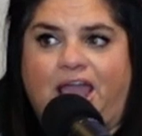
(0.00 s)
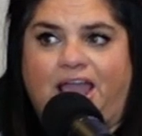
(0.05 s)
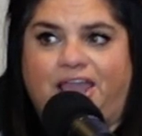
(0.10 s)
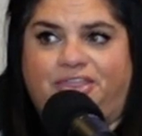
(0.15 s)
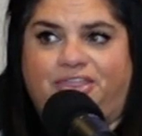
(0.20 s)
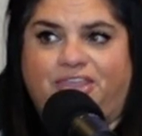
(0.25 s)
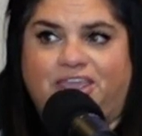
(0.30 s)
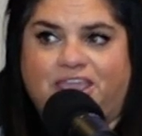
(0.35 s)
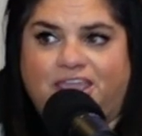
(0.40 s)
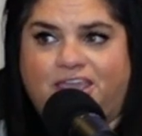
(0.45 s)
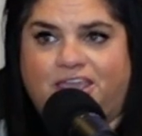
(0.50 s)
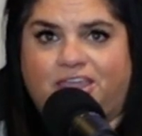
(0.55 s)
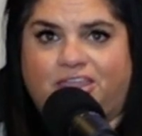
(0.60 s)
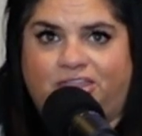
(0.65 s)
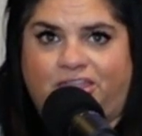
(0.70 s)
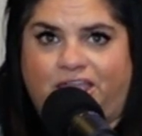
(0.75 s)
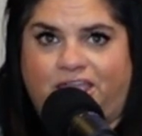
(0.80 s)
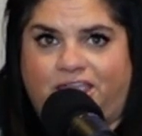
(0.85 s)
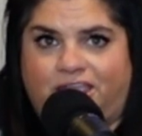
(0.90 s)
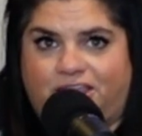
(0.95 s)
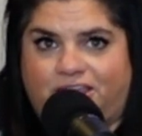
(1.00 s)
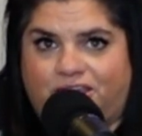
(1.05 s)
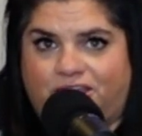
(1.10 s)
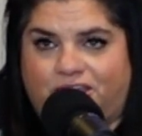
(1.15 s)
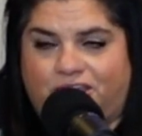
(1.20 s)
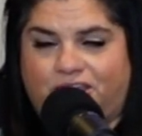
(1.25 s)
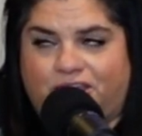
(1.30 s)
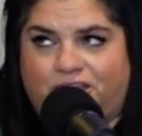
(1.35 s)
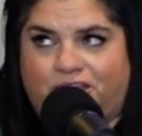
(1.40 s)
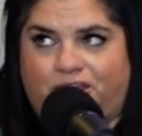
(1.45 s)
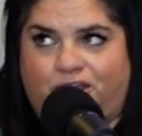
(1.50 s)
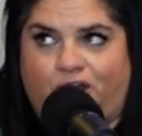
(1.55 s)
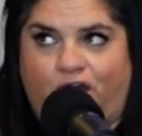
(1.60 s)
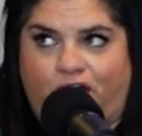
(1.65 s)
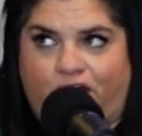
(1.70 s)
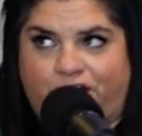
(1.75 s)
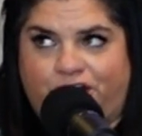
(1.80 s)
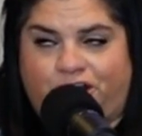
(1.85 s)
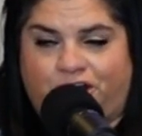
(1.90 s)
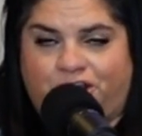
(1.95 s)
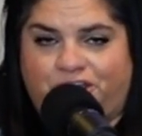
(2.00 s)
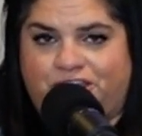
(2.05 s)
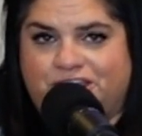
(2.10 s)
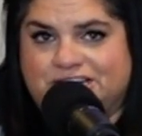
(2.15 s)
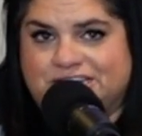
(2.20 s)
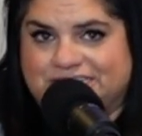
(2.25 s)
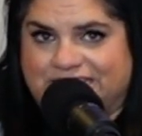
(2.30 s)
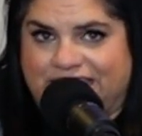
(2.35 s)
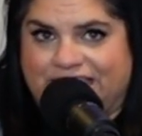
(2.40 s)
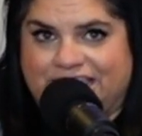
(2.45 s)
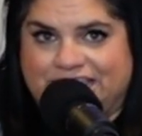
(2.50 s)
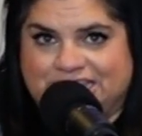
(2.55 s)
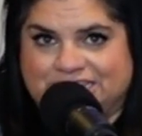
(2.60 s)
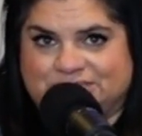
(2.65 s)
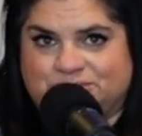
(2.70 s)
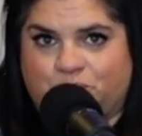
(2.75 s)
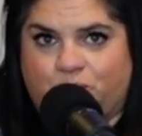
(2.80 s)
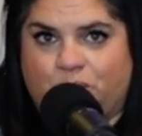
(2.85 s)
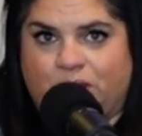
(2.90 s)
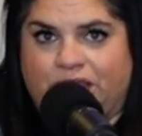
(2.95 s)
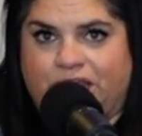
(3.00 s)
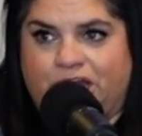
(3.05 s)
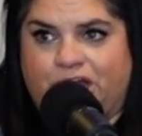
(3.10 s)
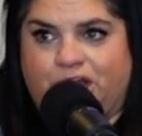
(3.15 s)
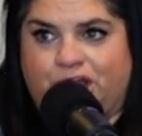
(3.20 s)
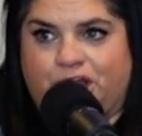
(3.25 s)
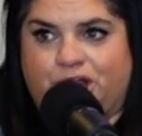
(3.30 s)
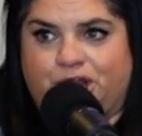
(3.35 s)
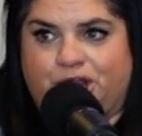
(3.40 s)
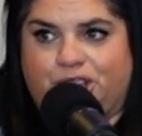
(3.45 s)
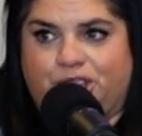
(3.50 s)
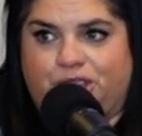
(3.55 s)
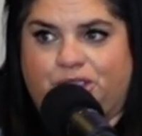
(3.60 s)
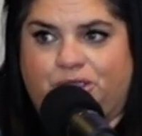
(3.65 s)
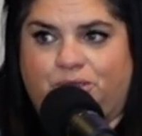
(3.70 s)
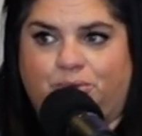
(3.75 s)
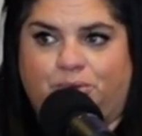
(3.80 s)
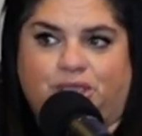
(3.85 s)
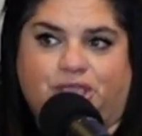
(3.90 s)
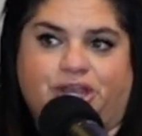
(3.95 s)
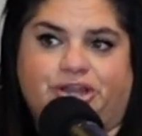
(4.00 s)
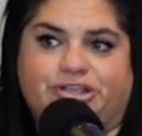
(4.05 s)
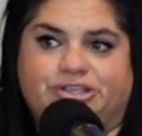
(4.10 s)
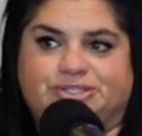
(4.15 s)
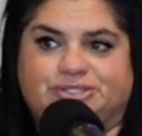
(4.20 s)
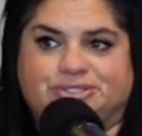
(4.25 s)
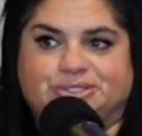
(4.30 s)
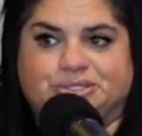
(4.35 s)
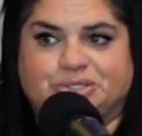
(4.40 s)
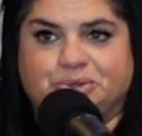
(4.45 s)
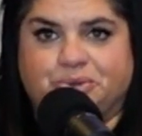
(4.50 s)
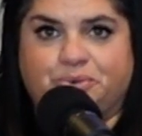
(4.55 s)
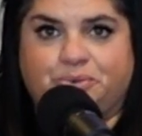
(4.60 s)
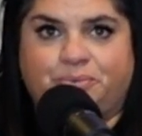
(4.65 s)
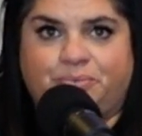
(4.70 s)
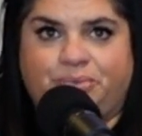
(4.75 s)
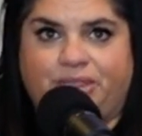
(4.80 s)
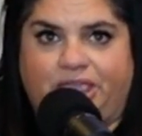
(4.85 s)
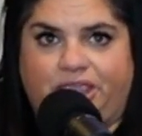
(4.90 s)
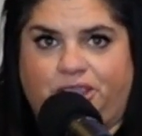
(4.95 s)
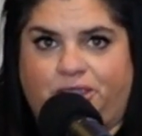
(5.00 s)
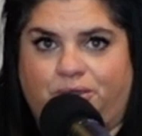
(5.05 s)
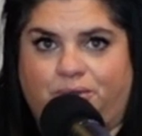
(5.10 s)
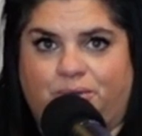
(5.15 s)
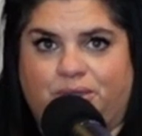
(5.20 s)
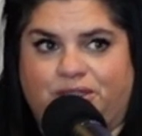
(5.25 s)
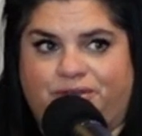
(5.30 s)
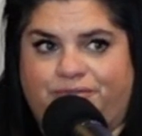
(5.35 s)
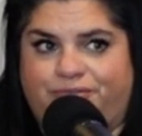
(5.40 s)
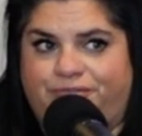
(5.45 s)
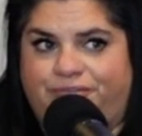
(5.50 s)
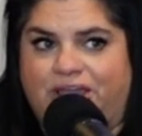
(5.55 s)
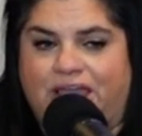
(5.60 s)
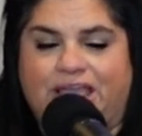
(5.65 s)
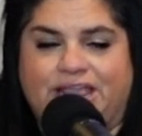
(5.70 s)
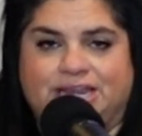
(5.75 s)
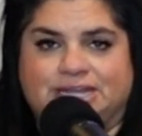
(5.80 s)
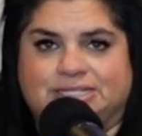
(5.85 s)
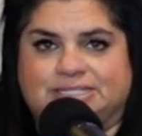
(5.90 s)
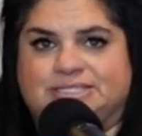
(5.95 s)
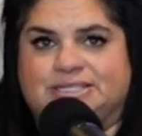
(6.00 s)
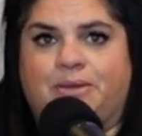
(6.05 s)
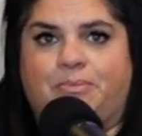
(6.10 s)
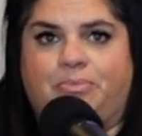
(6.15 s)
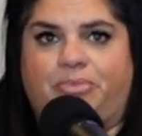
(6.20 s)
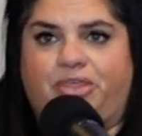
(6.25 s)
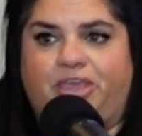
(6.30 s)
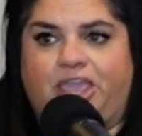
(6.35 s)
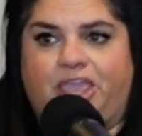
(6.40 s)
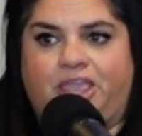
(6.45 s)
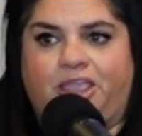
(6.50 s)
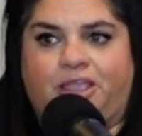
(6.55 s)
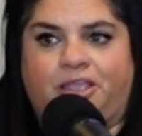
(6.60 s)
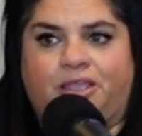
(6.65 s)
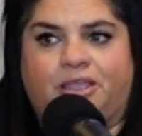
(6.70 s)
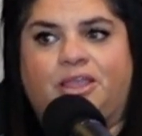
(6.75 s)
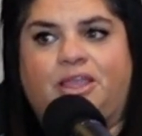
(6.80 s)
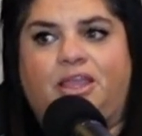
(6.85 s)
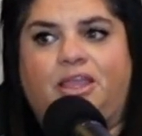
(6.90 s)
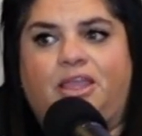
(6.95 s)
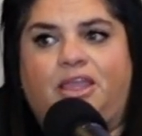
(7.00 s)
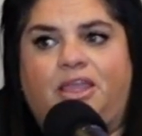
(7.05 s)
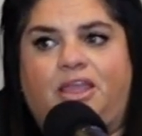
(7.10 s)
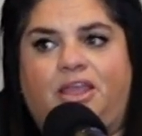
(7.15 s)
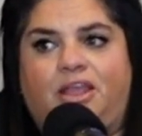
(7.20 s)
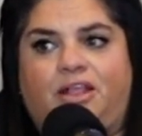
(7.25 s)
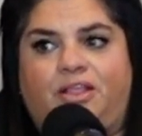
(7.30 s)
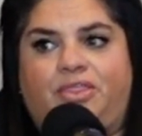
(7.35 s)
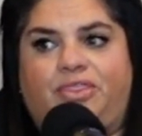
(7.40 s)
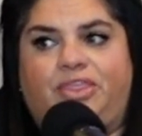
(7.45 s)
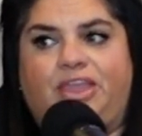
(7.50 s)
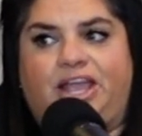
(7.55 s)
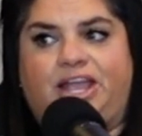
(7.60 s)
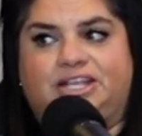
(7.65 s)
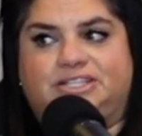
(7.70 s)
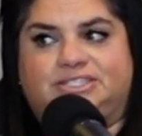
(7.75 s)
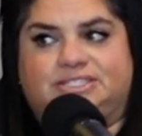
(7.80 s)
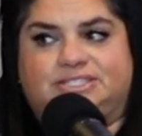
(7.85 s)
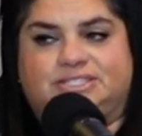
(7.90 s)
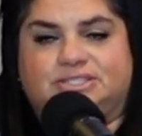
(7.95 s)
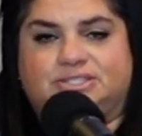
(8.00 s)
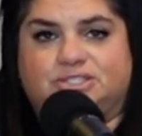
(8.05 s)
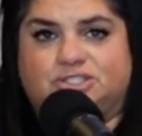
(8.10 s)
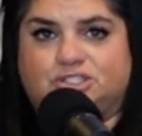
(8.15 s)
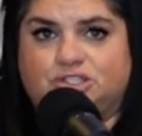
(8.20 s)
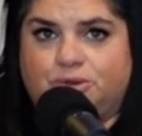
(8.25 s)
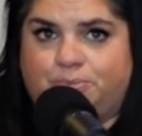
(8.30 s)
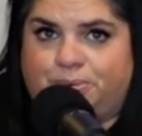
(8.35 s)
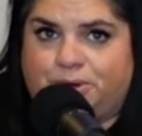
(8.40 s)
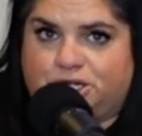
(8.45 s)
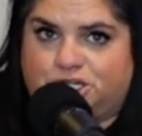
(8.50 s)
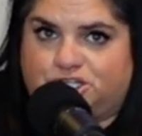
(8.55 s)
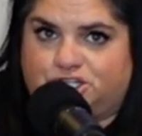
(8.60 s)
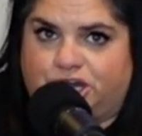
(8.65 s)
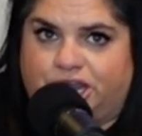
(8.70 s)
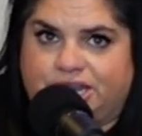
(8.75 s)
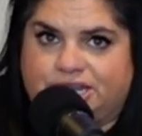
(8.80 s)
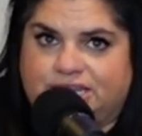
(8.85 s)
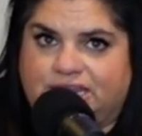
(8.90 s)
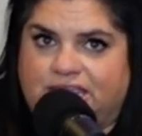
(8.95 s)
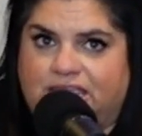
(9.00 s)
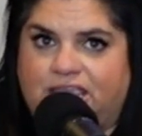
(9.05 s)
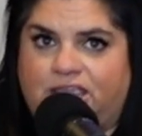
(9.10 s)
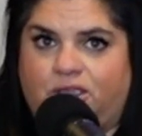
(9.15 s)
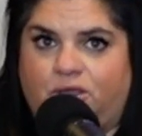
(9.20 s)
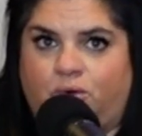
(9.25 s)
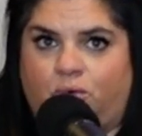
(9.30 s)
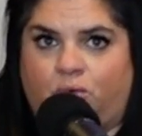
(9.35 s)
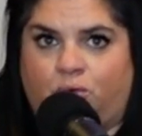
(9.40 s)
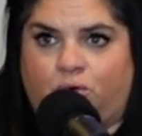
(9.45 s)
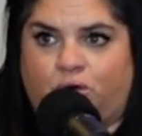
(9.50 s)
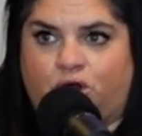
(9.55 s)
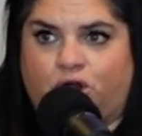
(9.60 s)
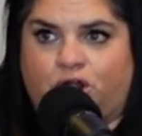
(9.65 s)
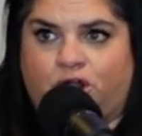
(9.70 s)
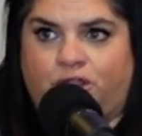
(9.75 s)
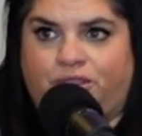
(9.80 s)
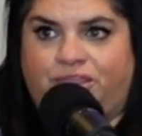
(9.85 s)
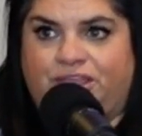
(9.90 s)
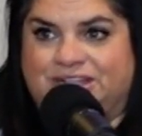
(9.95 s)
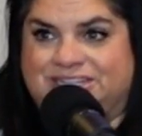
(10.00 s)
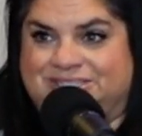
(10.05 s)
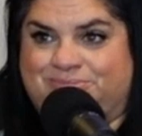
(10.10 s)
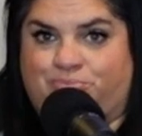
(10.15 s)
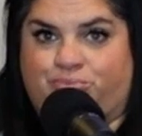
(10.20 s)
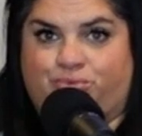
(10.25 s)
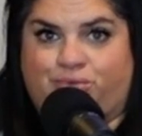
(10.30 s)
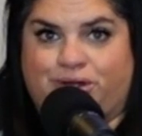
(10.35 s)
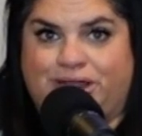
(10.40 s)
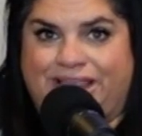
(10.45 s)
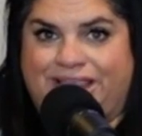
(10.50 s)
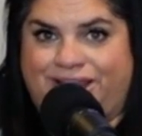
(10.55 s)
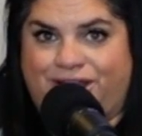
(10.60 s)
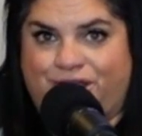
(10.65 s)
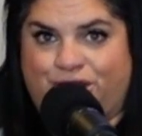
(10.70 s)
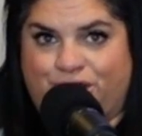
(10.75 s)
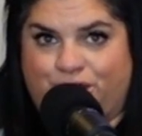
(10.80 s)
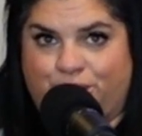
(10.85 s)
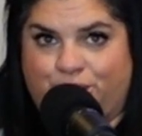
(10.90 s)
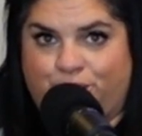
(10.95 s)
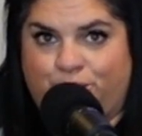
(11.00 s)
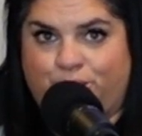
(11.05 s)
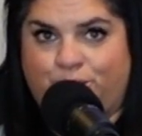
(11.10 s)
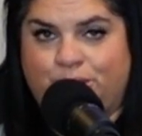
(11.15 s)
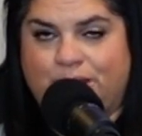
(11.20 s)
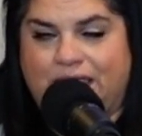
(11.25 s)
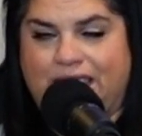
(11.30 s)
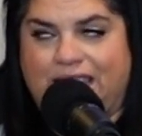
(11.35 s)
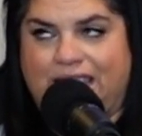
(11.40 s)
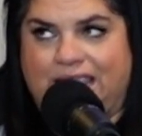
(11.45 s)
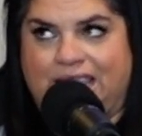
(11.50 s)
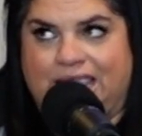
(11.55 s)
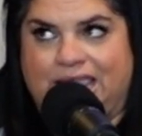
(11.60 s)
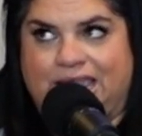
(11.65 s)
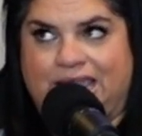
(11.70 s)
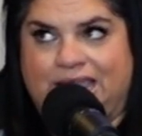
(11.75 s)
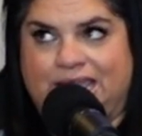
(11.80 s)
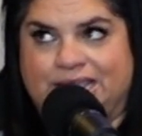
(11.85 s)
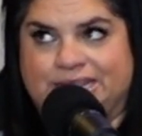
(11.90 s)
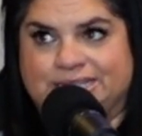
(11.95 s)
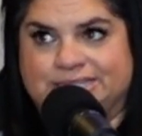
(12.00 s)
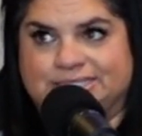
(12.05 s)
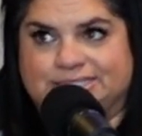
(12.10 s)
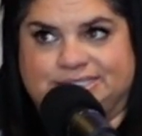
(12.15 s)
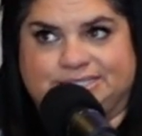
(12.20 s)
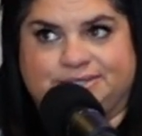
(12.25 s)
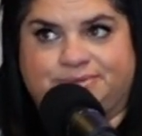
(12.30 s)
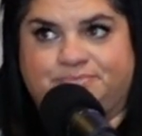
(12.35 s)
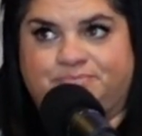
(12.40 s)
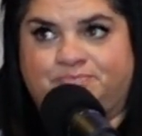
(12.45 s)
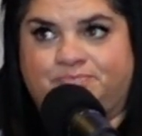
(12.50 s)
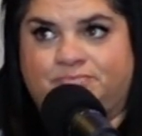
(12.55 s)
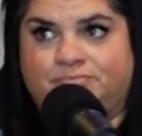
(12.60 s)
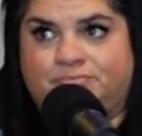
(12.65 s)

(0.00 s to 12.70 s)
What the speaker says: I think like gone are the days where you can assume that you can find something that's super trendy or that's brand new and,